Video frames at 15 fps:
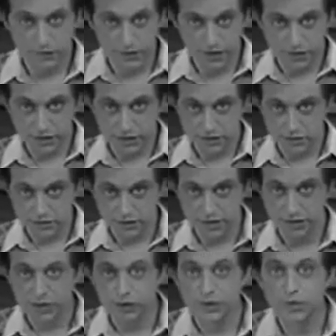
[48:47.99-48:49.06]
forget to close the
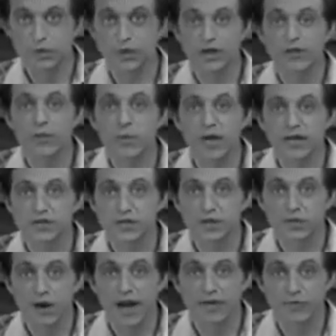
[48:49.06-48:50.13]
little door, otherwise the
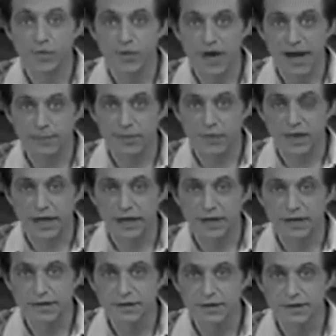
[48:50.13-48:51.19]
drive won't operate.
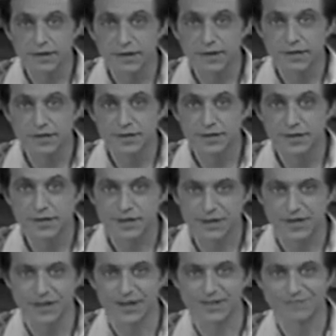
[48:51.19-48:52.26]

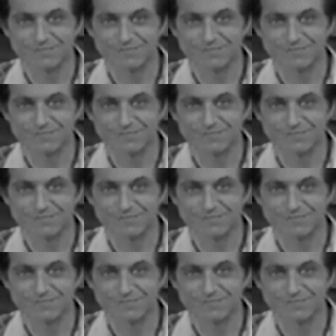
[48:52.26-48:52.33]
Good.